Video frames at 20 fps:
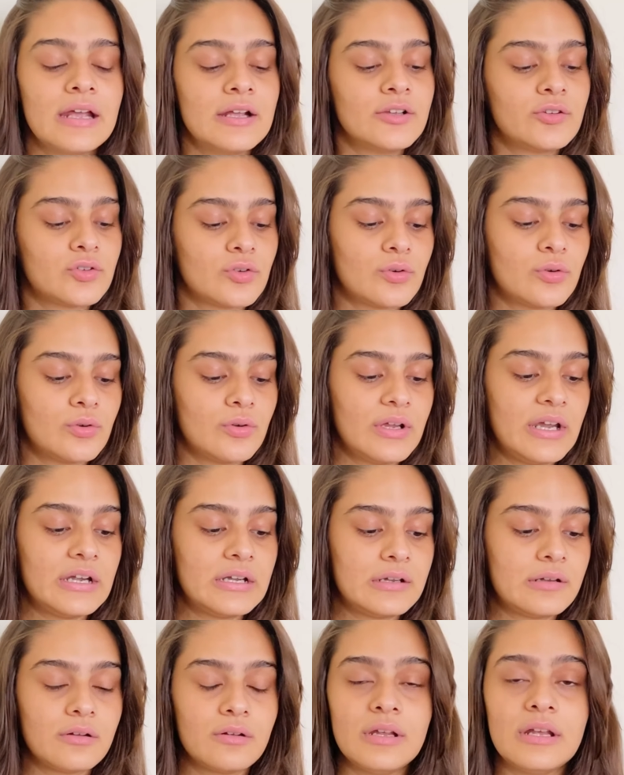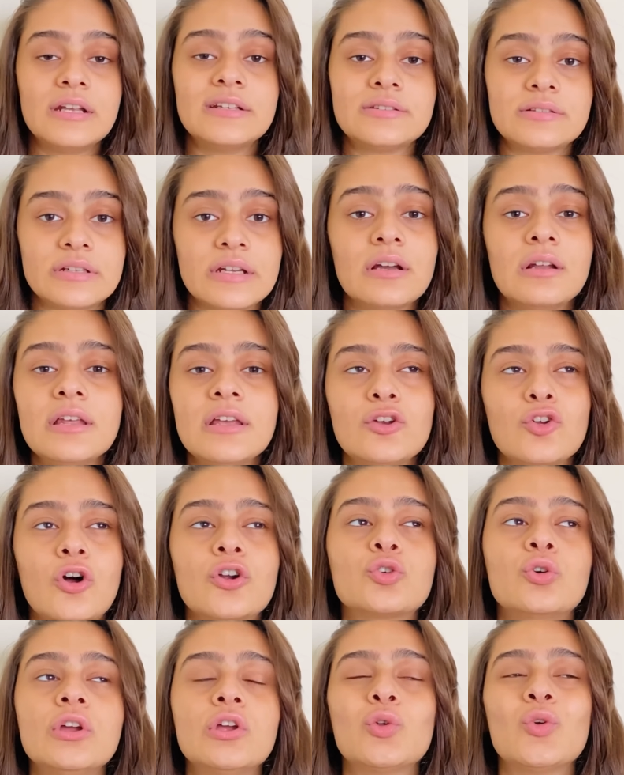so it is really not
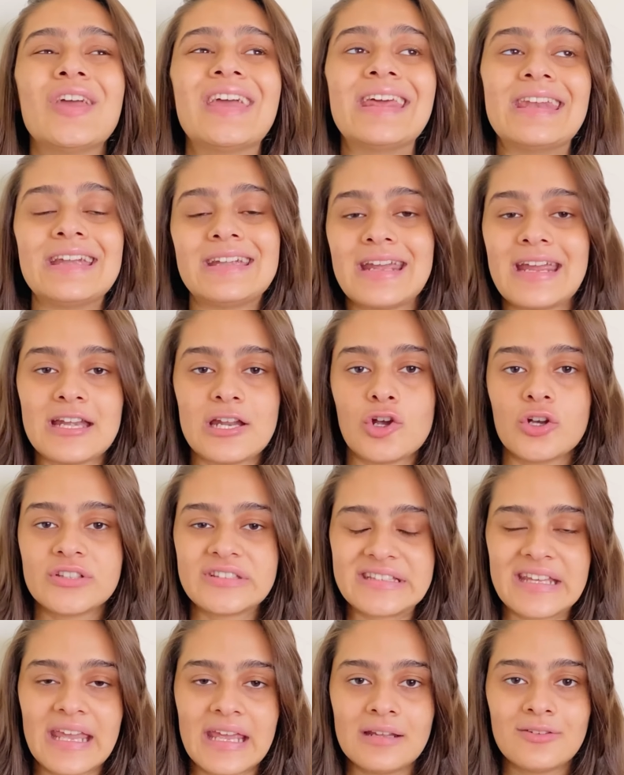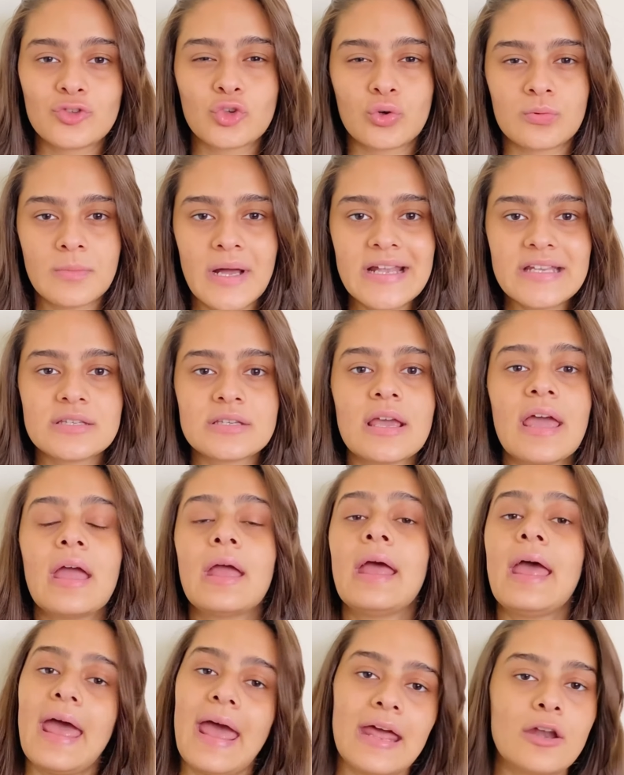going to irritate your skin so much
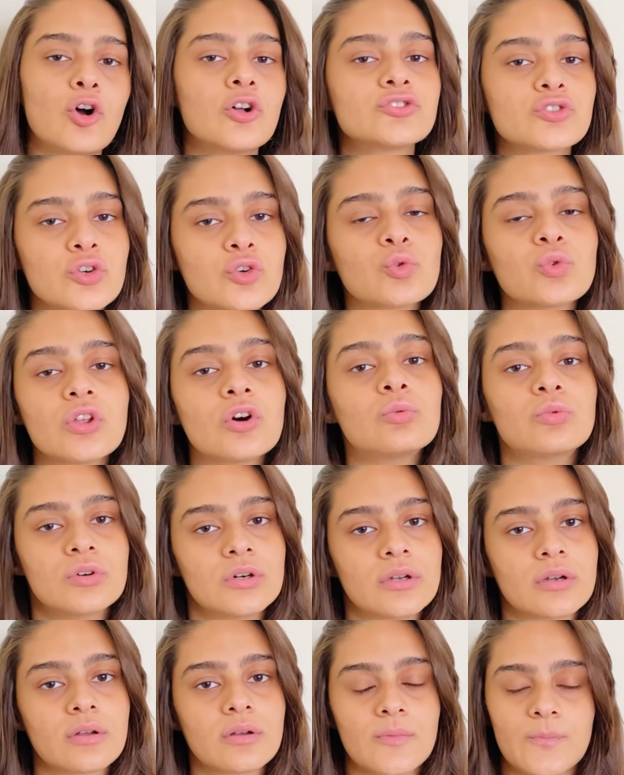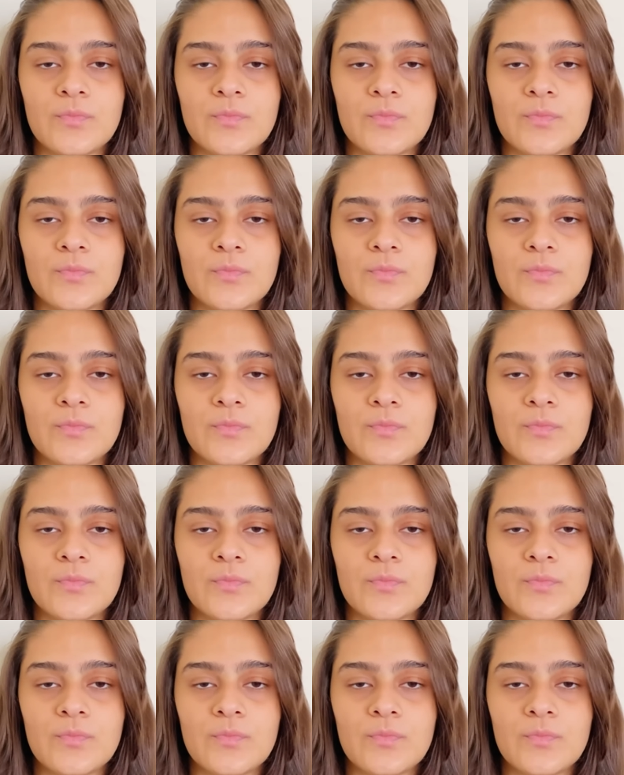and also do the work.